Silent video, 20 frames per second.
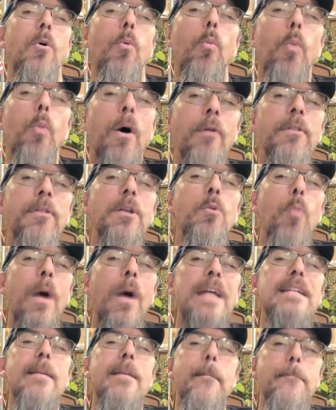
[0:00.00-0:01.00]
wealthy
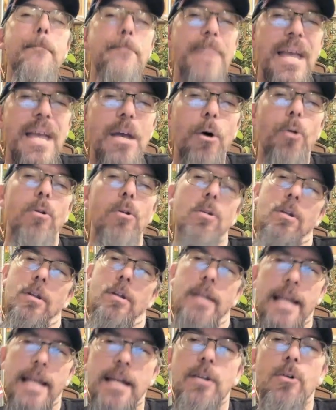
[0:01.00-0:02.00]
white male
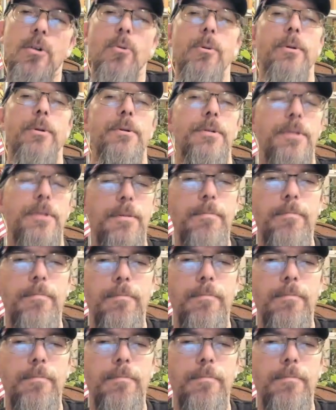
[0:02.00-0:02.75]
landowners.